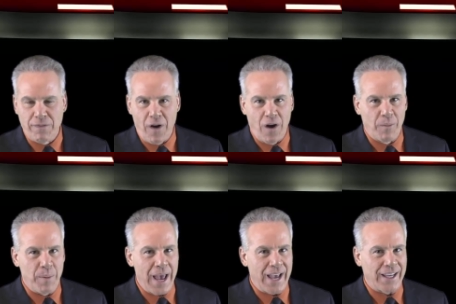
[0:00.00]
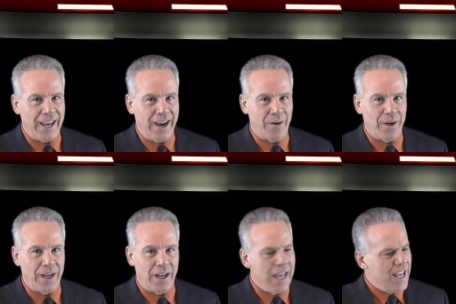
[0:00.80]
fallback
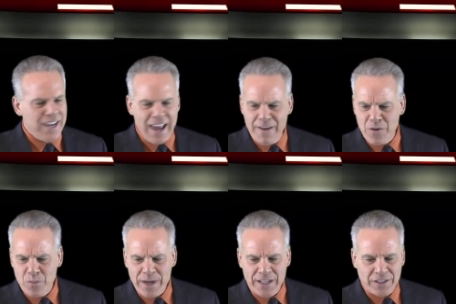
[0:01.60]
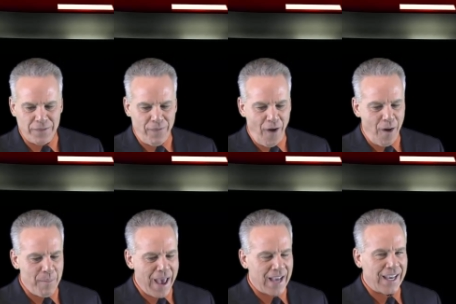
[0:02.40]
area. Never reads the
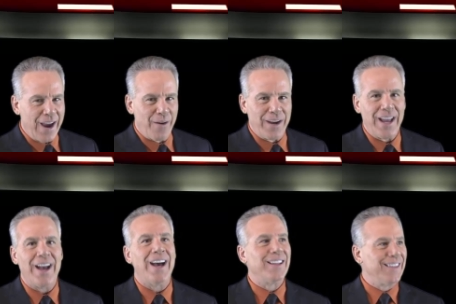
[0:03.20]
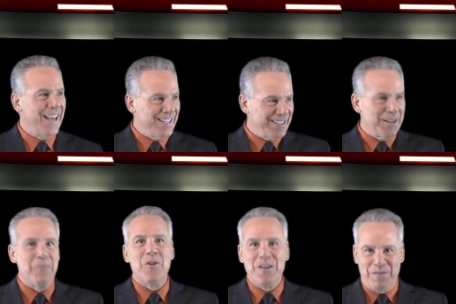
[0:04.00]
fallback area unless
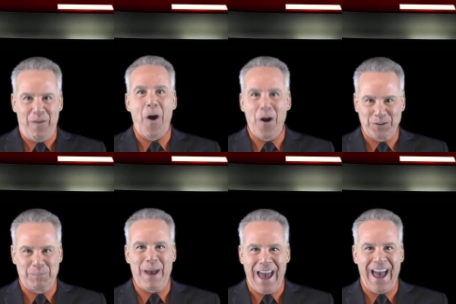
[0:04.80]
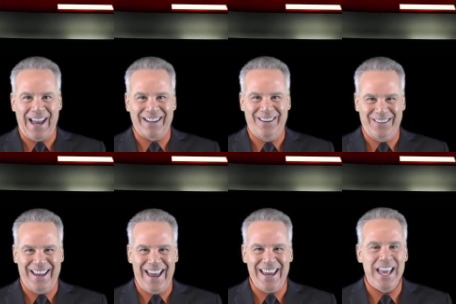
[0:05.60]
someone falls back,
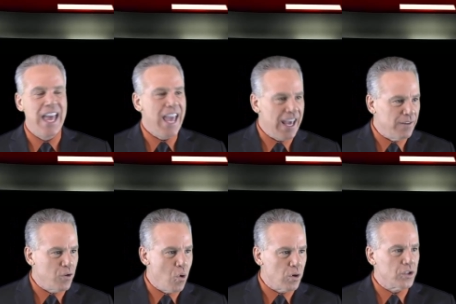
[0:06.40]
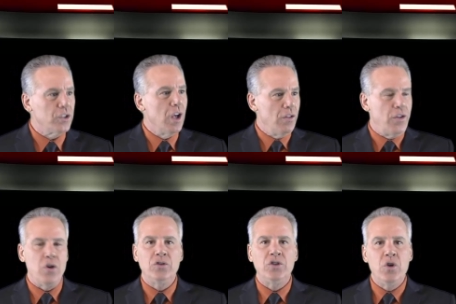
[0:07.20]
okay? And of course,
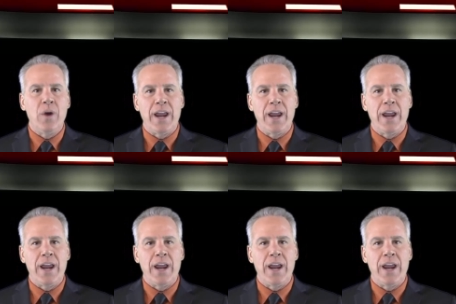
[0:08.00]
those two